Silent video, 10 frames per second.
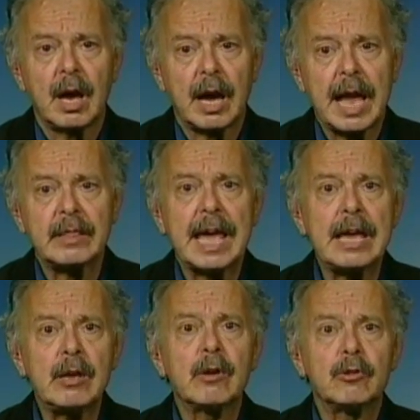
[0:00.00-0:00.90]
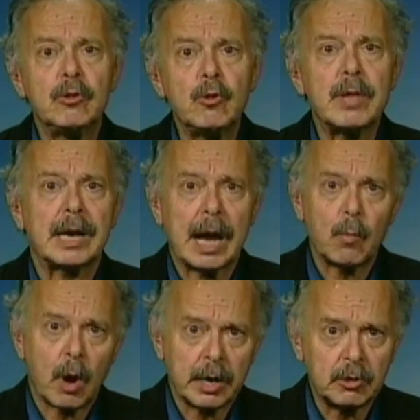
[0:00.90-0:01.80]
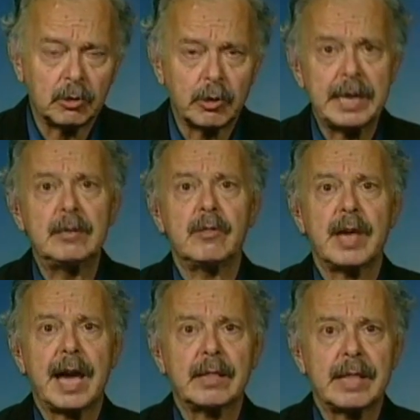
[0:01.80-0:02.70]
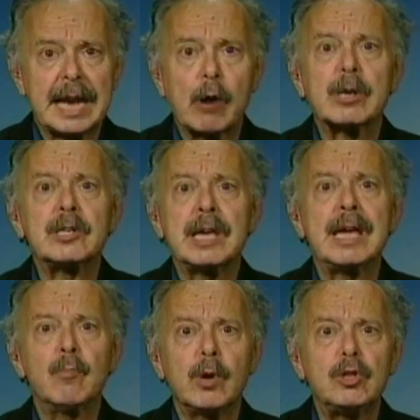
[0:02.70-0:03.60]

And they knew that I wanted to look into that our team